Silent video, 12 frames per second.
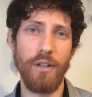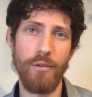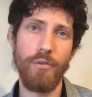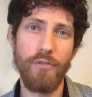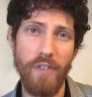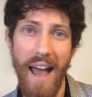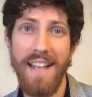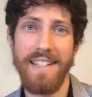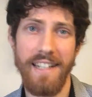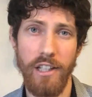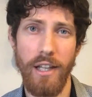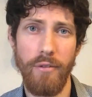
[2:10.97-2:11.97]
to
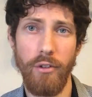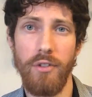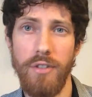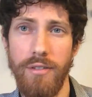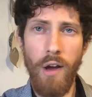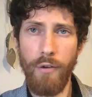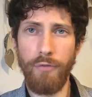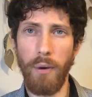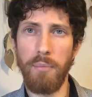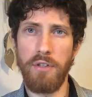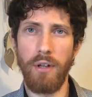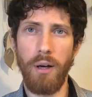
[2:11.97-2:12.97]
fasting levels.
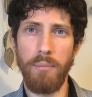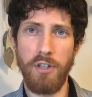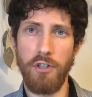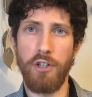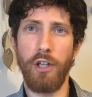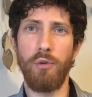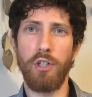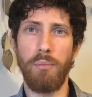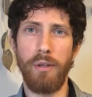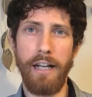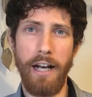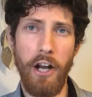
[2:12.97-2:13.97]
From some
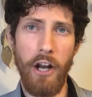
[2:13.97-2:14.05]
distinguishably